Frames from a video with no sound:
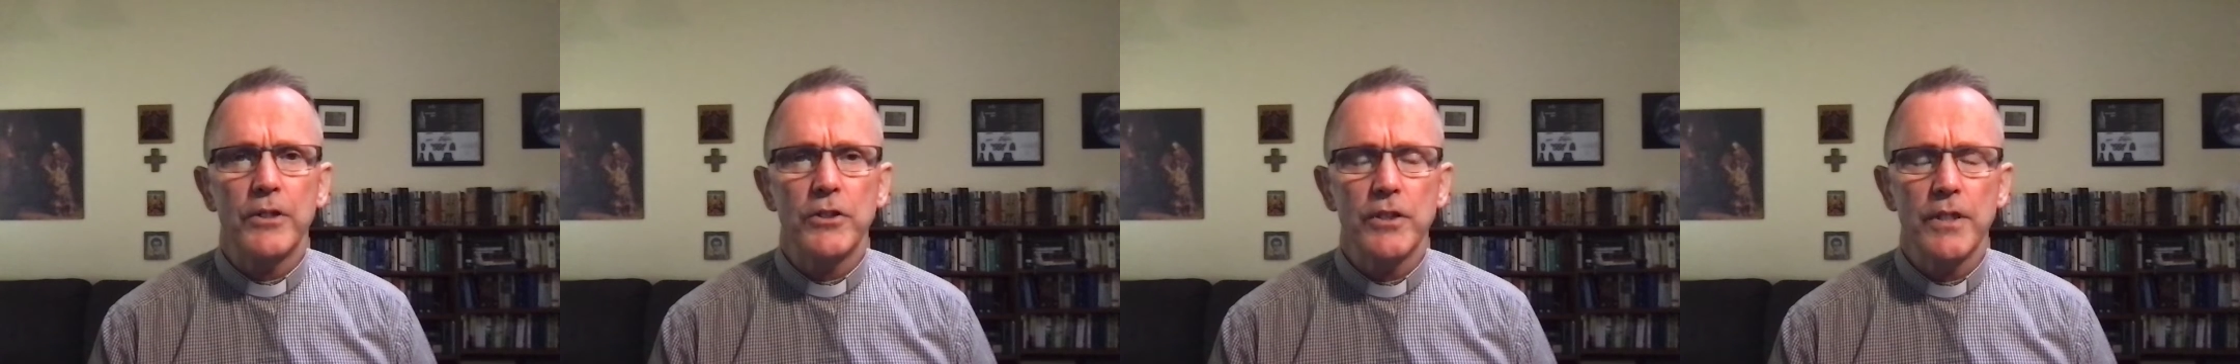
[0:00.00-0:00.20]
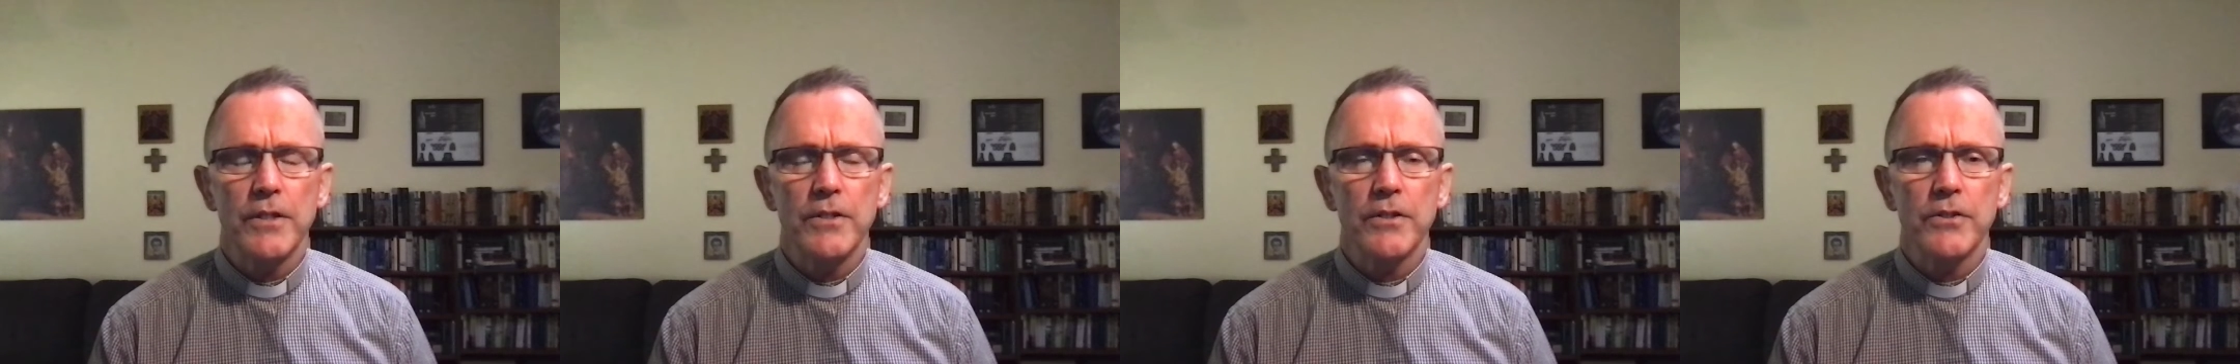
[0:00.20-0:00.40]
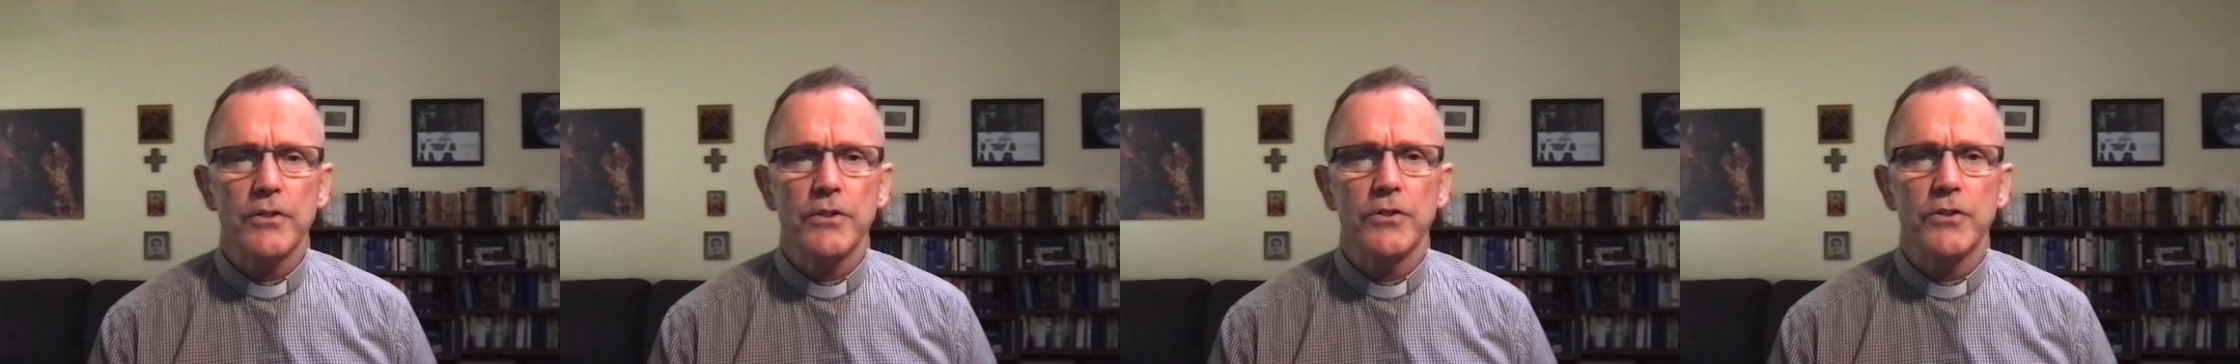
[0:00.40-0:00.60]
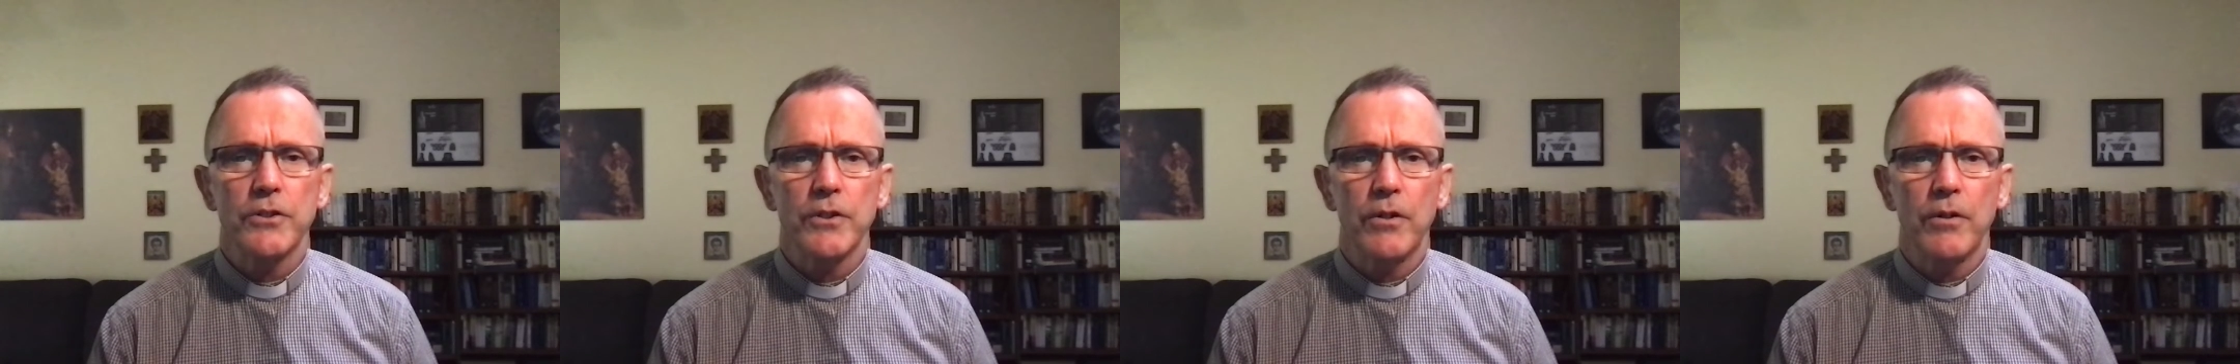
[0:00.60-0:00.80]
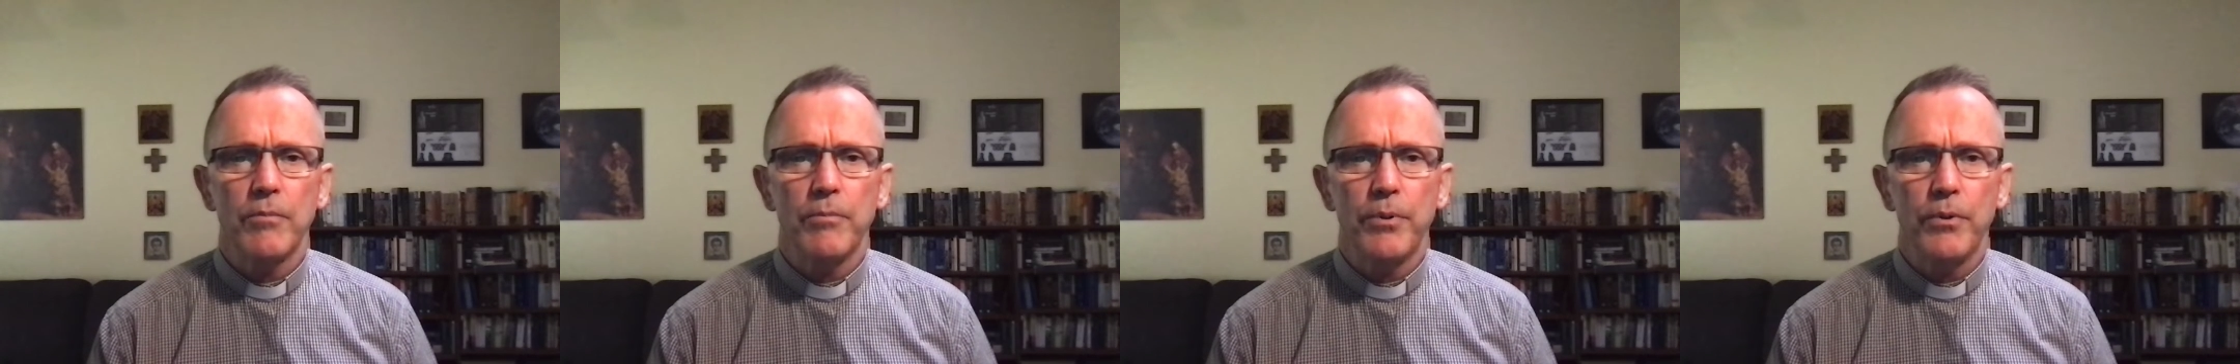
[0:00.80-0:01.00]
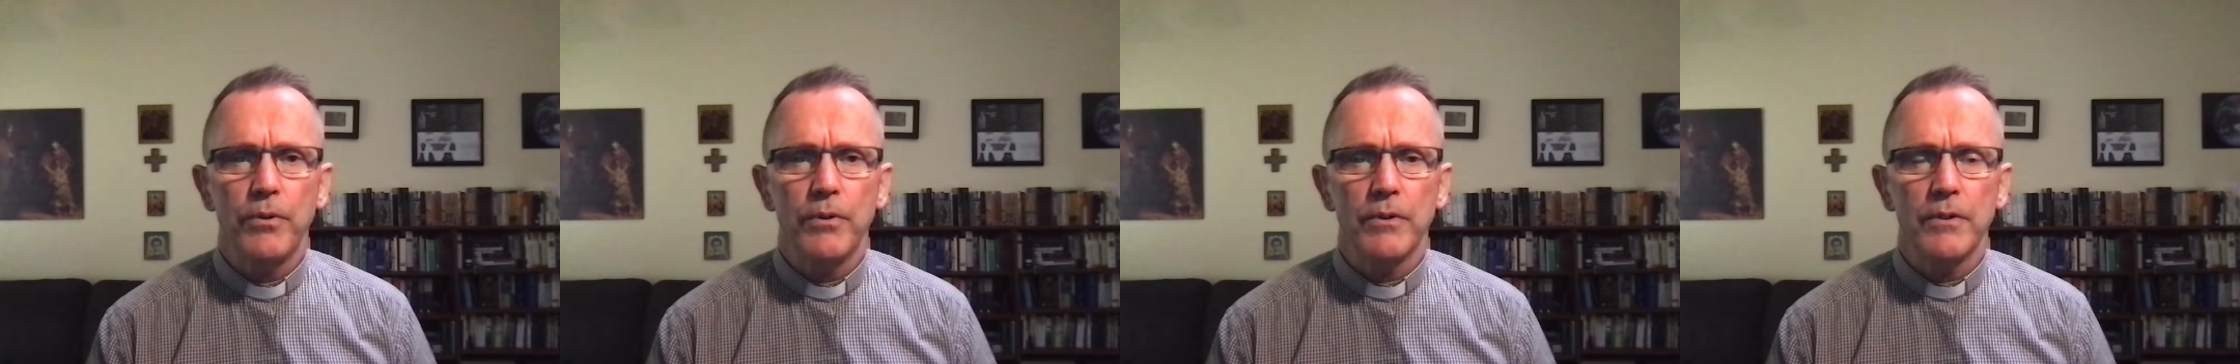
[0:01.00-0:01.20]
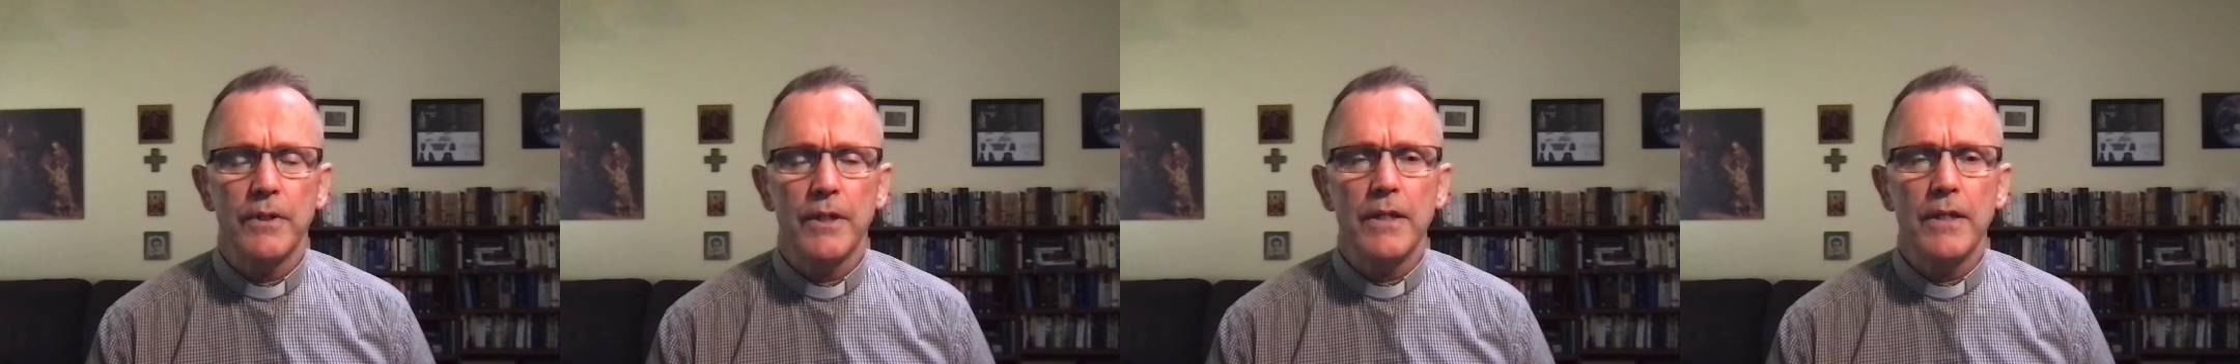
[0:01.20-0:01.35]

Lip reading: Jesus is so important.